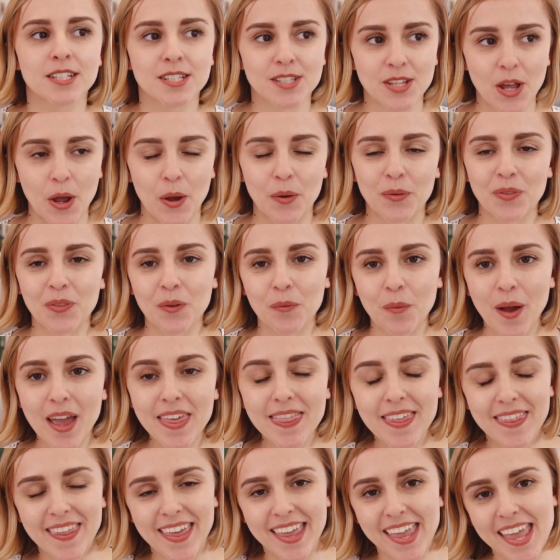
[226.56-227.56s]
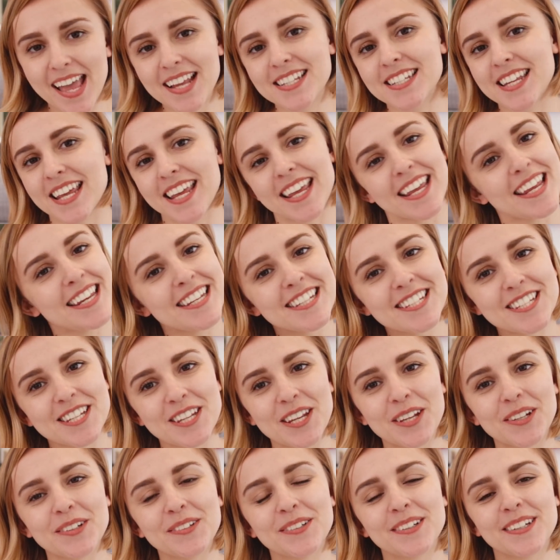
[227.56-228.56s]
So the way that they get it into
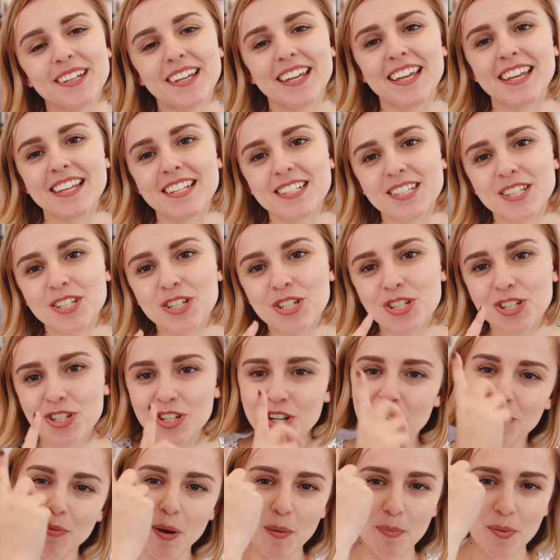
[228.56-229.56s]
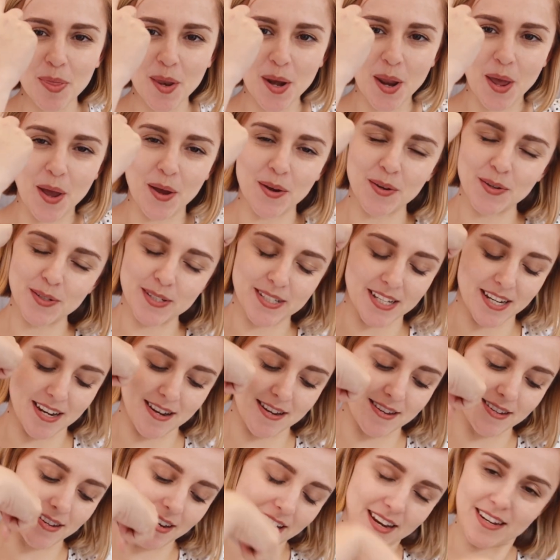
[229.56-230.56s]
you is tube up the nose
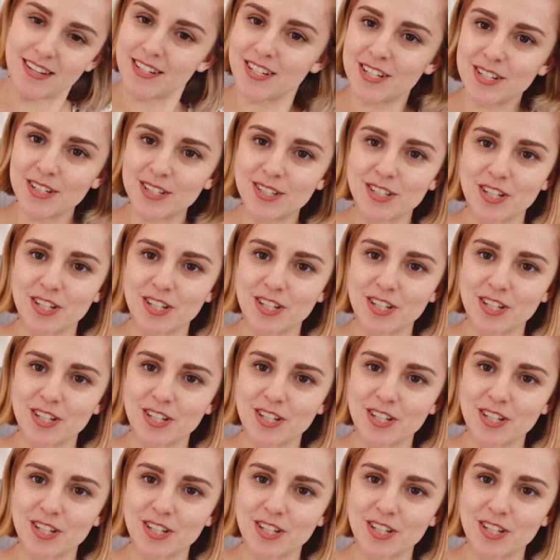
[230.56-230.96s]
and into your